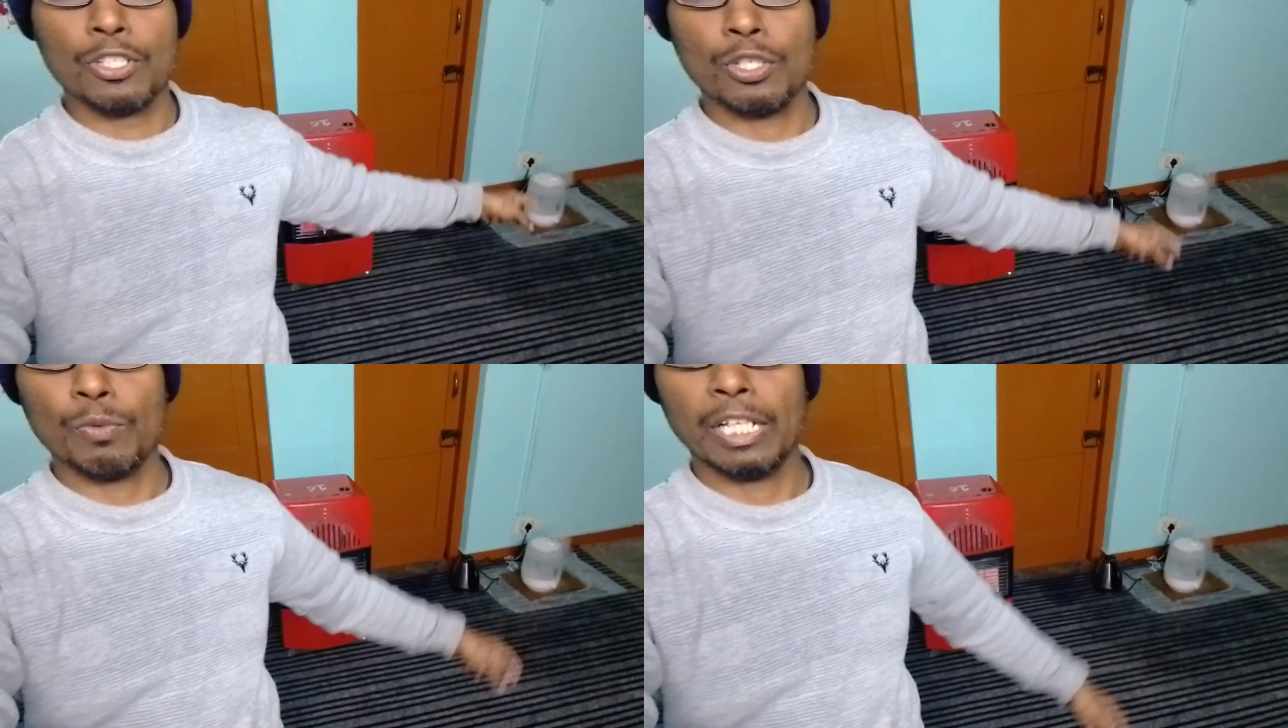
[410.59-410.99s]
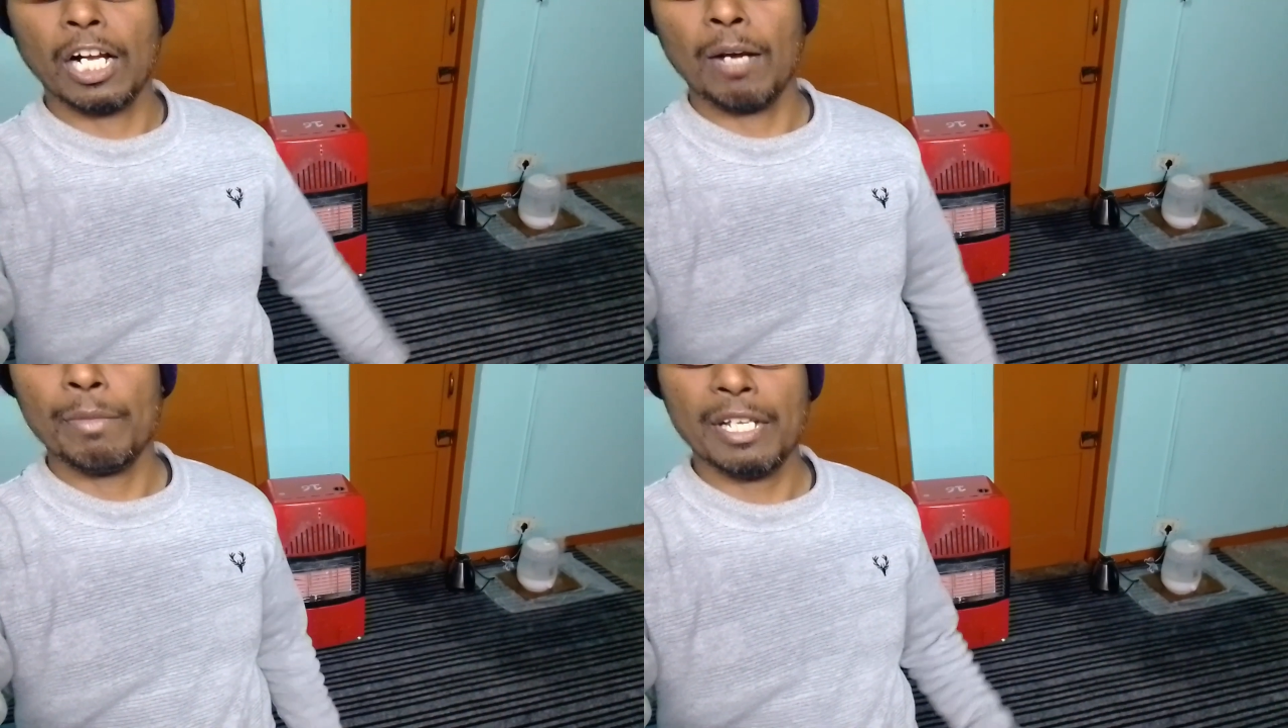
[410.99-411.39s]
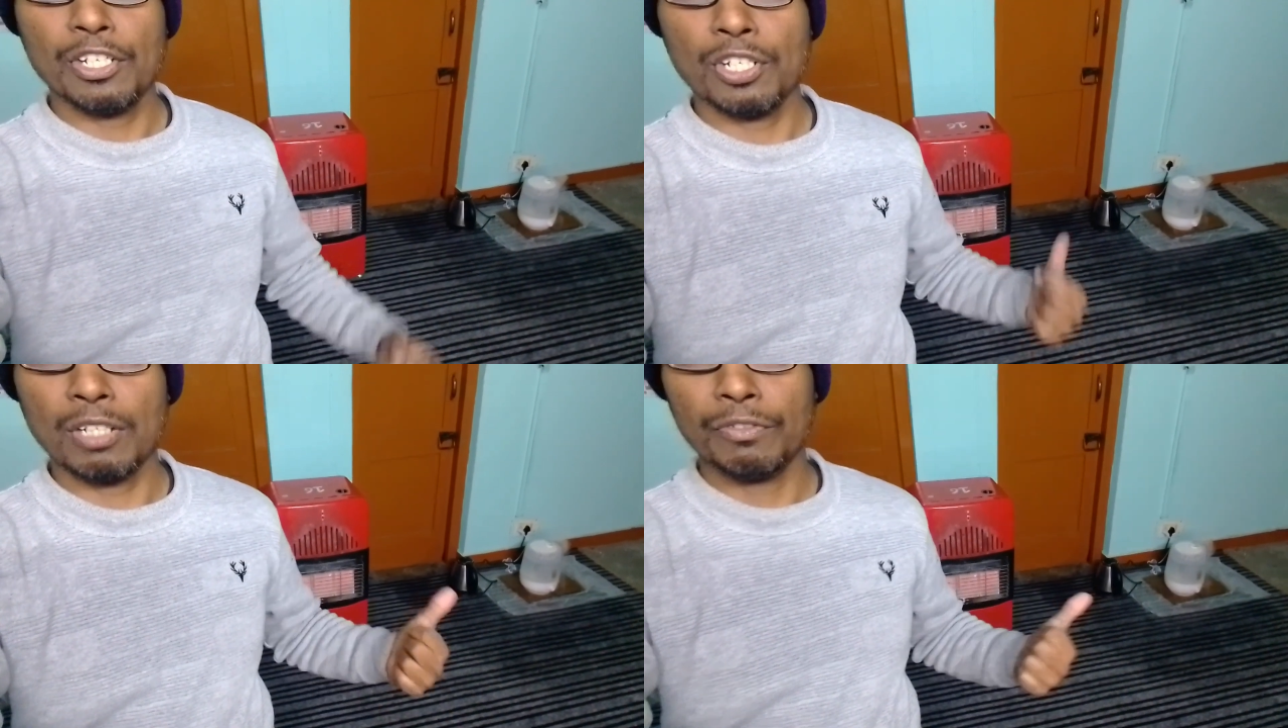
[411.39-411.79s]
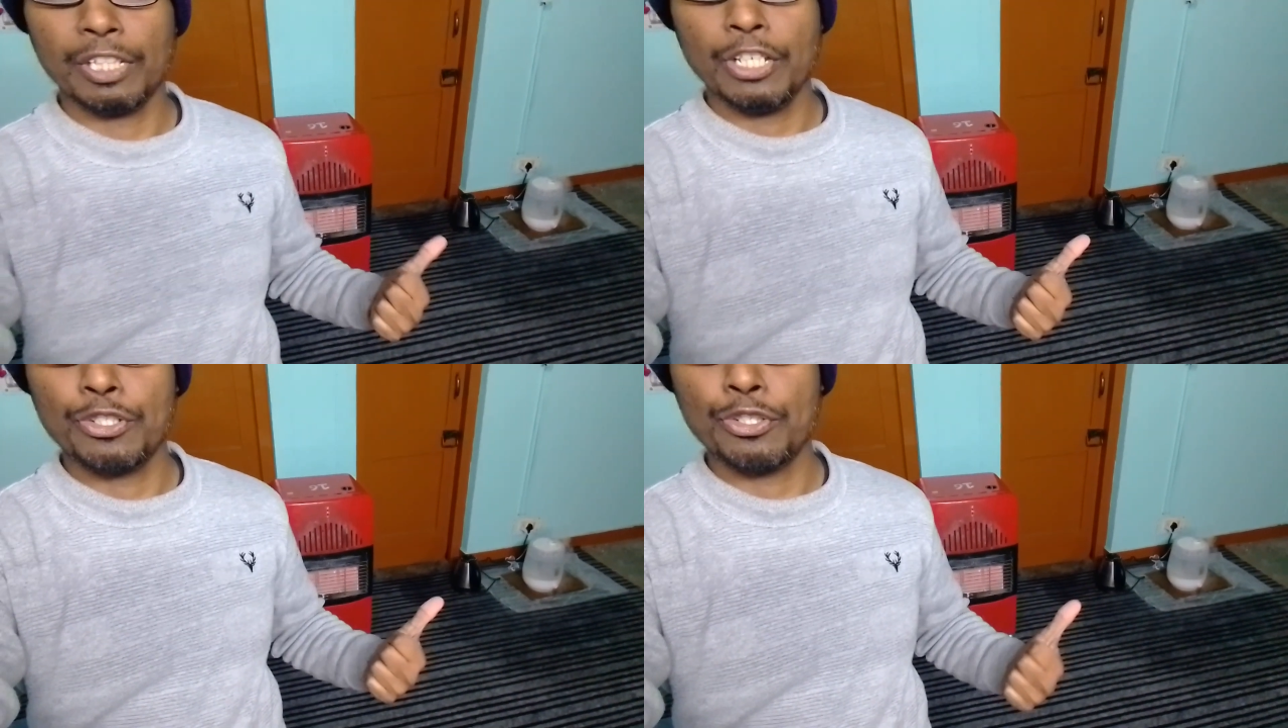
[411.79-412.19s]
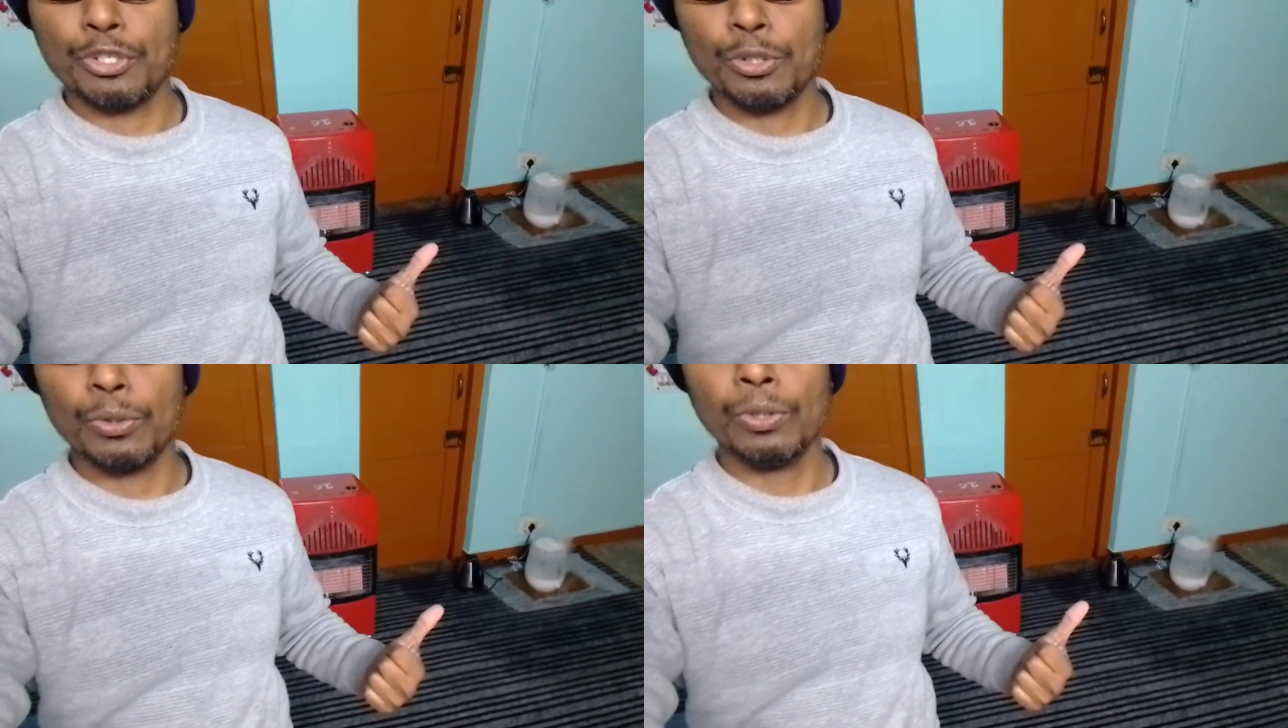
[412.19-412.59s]
So with the combination of
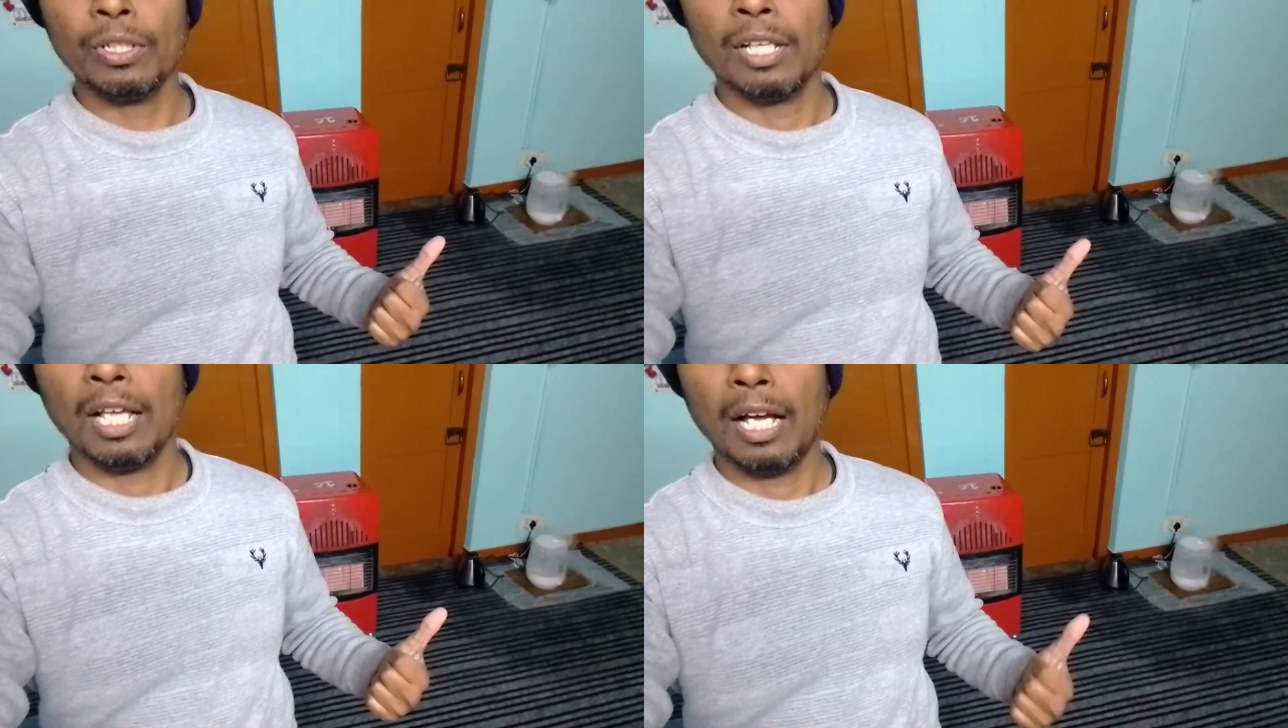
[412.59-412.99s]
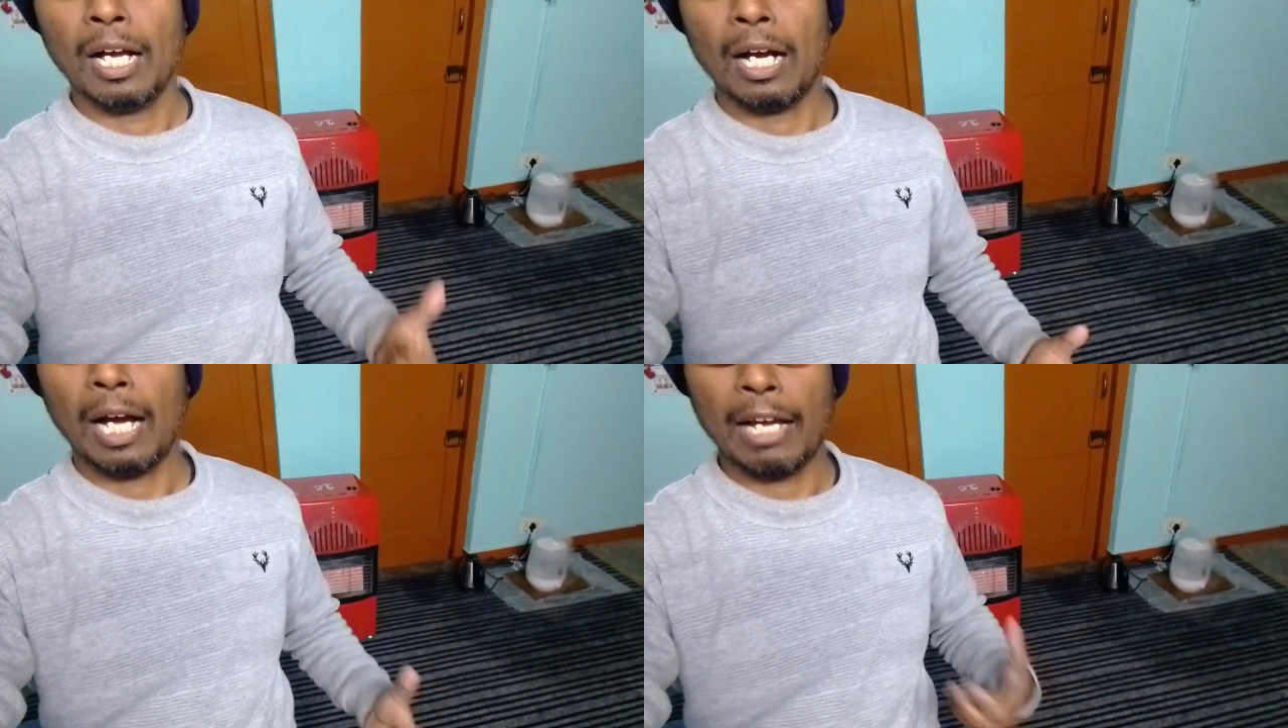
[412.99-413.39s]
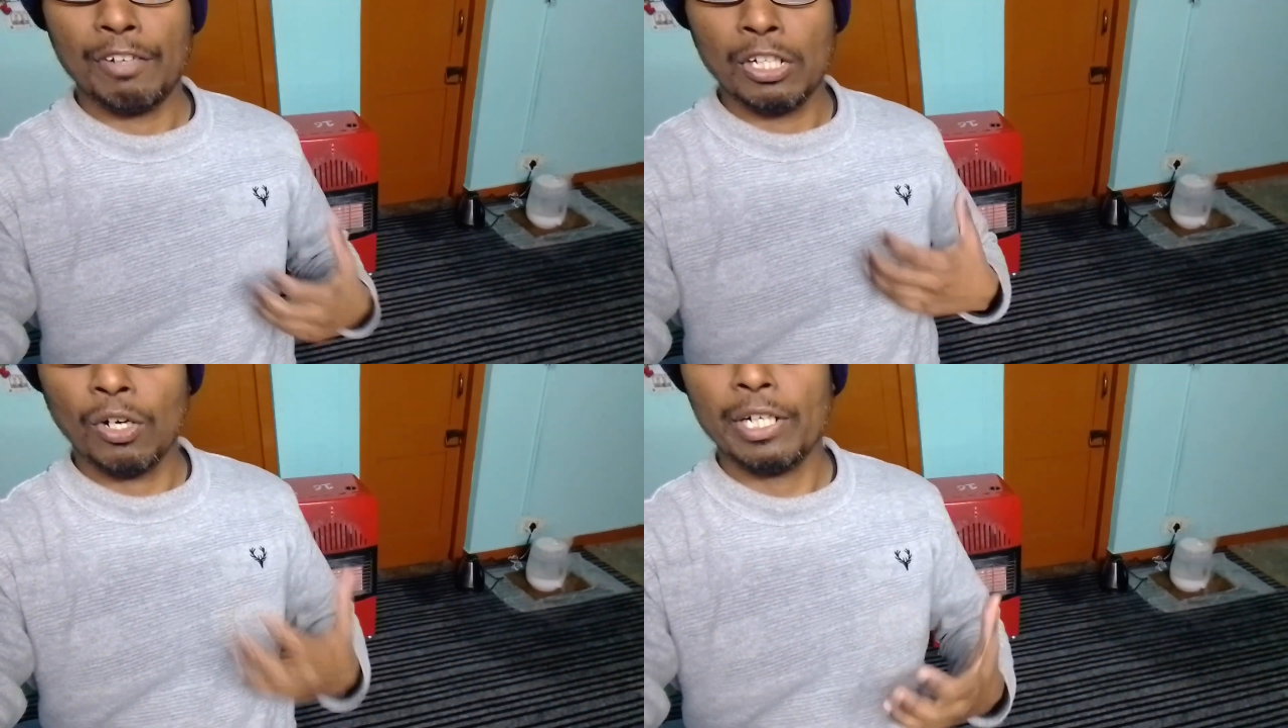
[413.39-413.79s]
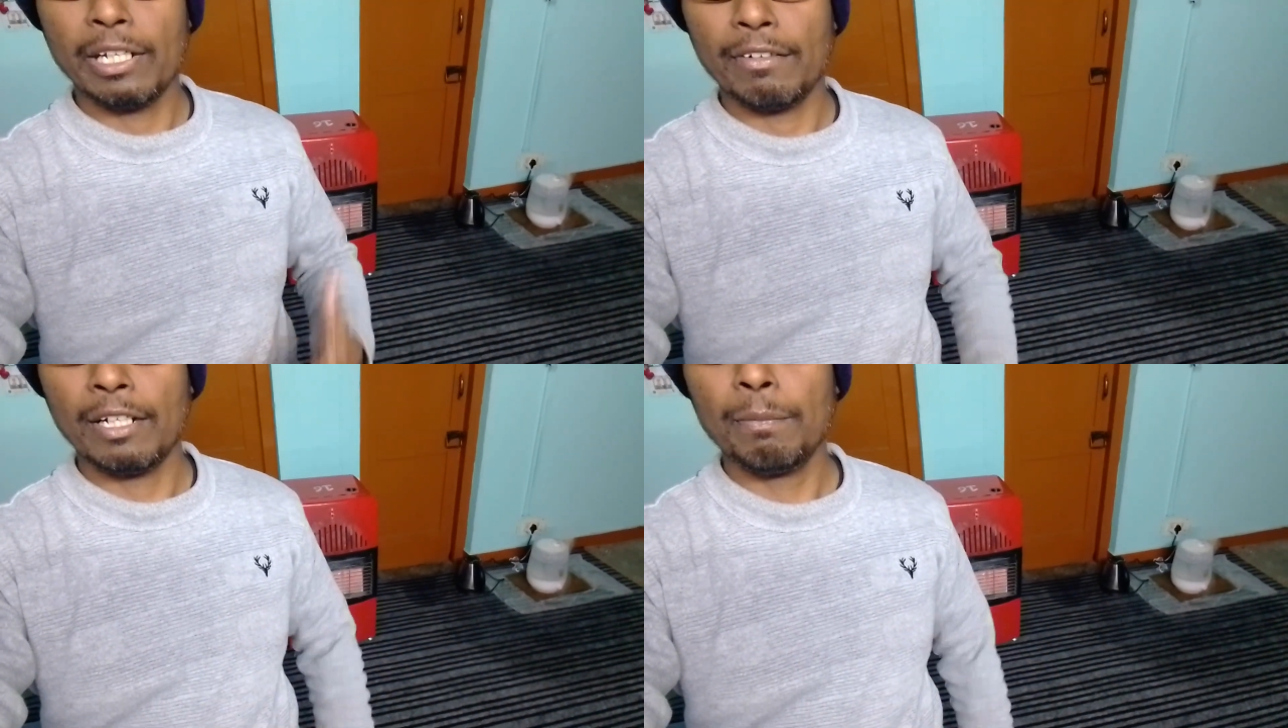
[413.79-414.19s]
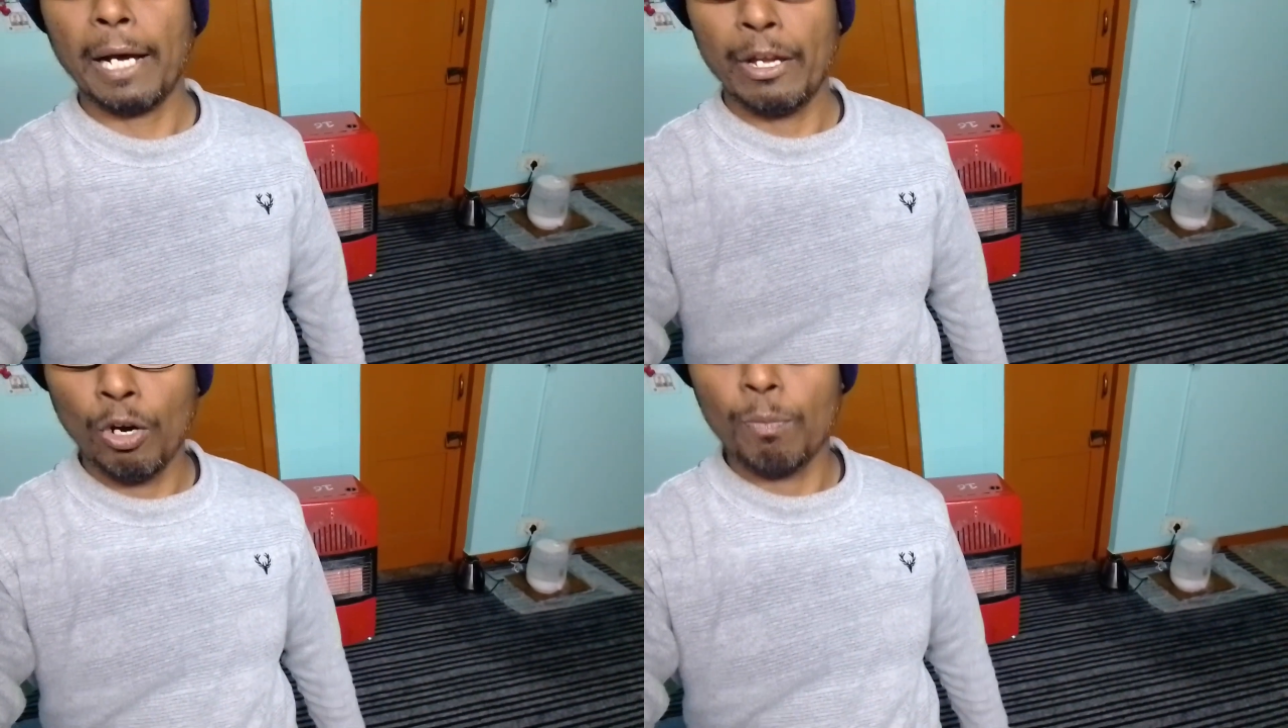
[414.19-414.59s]
these two I will not develop I